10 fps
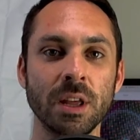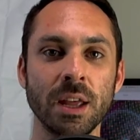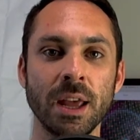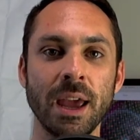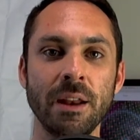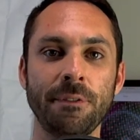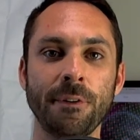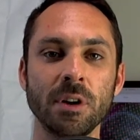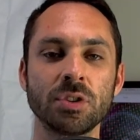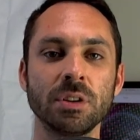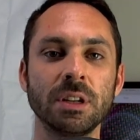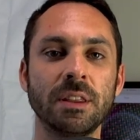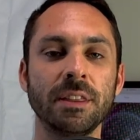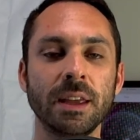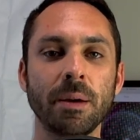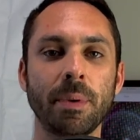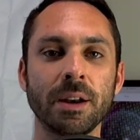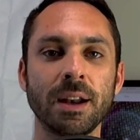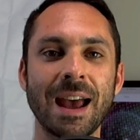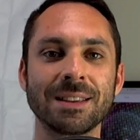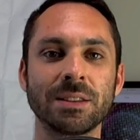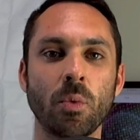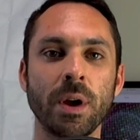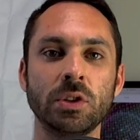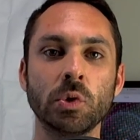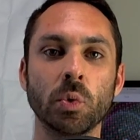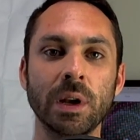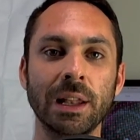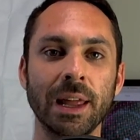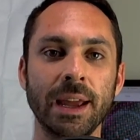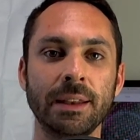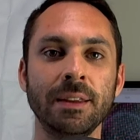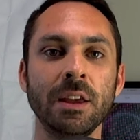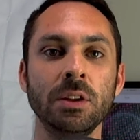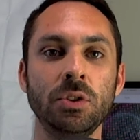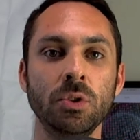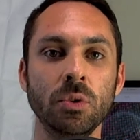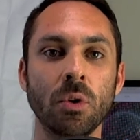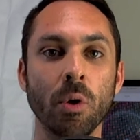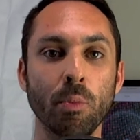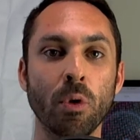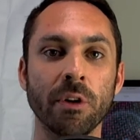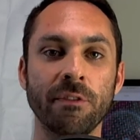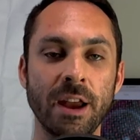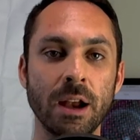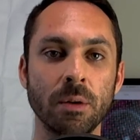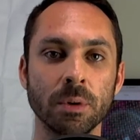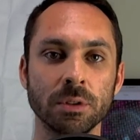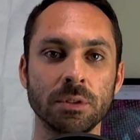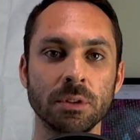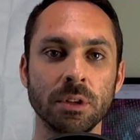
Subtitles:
And a function, think about it as a way to relate two or more variables.